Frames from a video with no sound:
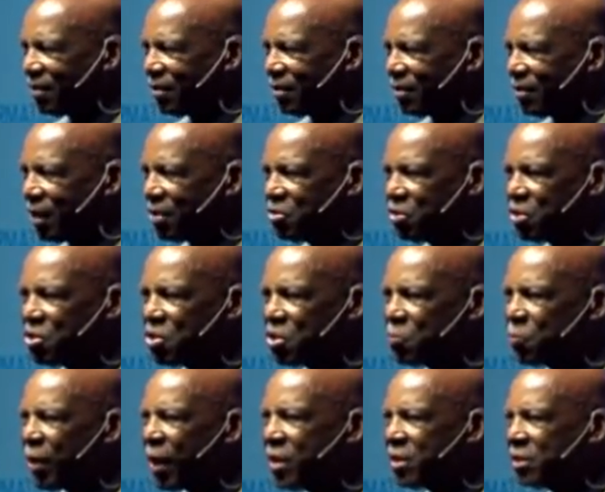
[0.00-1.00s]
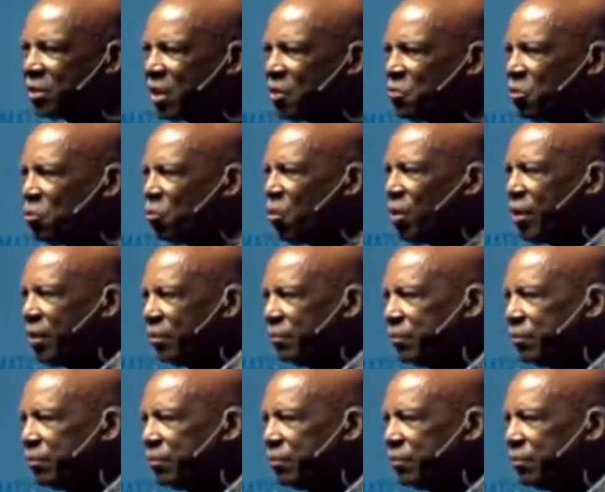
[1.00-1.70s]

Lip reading: That's just as bad as level 1.